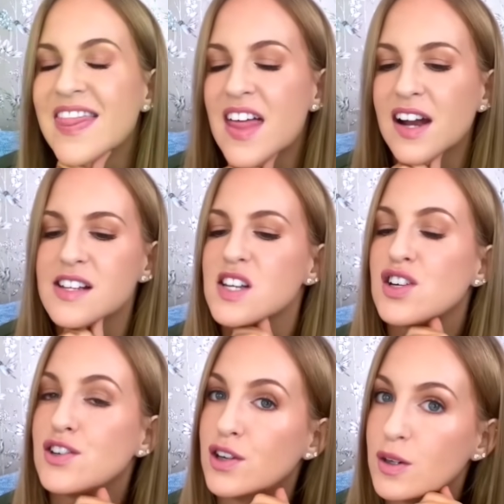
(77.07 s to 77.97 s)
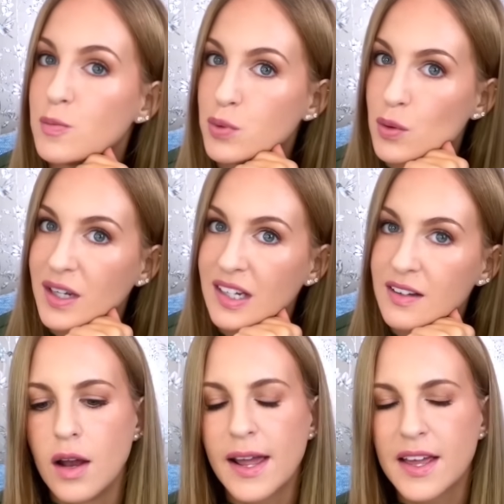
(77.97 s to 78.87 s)
that is a good point.
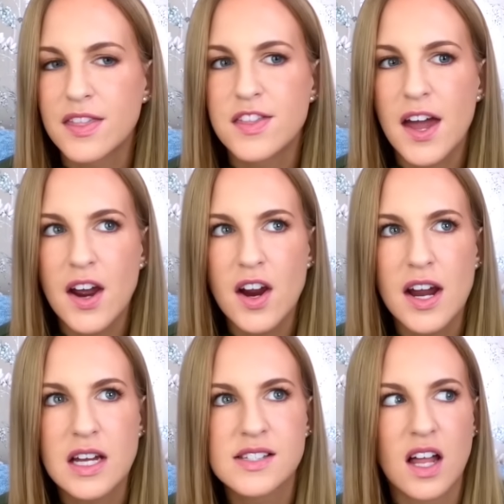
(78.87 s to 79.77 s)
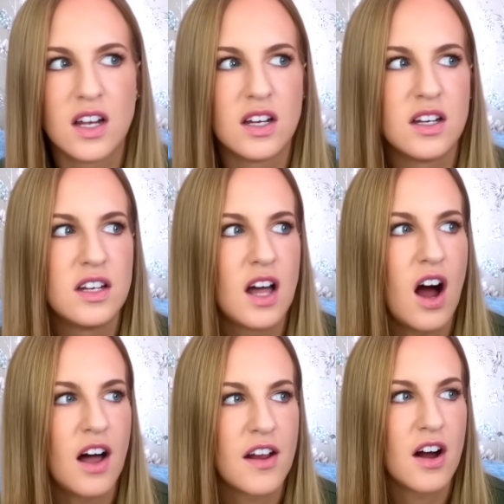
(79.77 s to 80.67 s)
Like, there is a
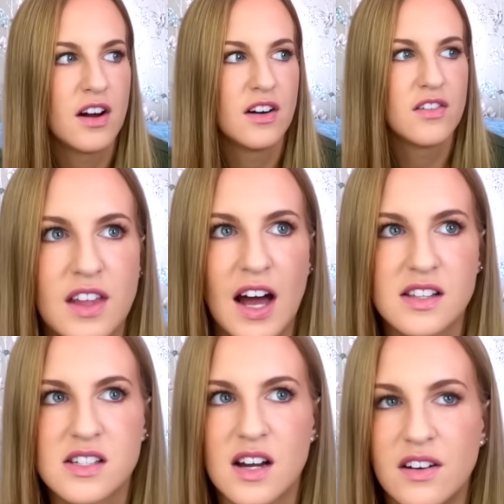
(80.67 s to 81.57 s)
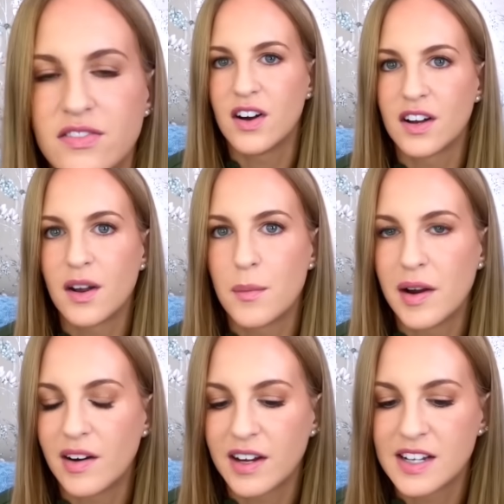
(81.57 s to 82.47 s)
lot of that stuff on
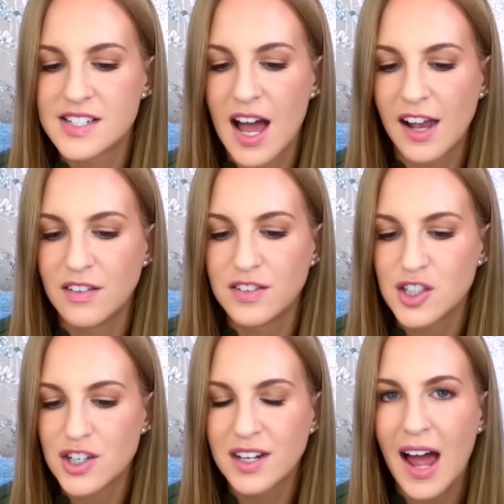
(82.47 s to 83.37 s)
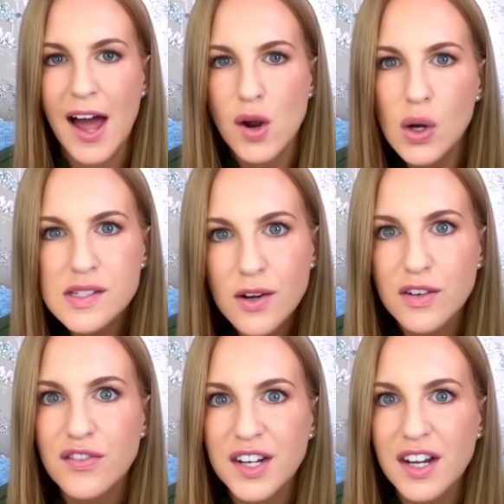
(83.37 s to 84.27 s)
American television and also
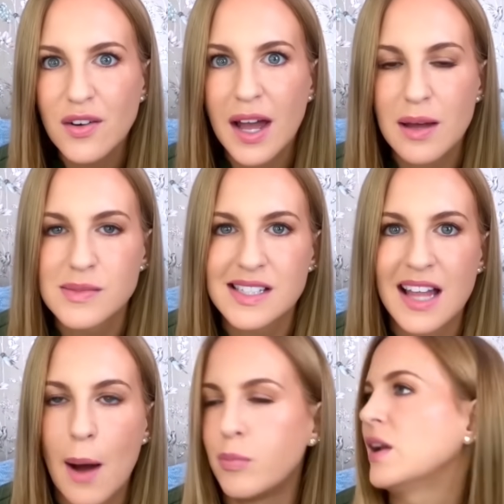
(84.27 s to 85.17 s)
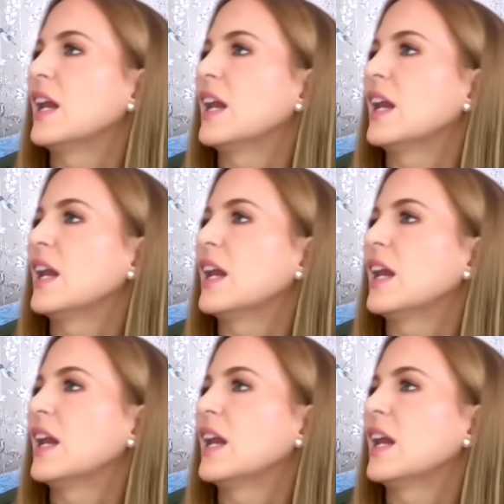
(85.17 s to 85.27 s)
in video games and that, but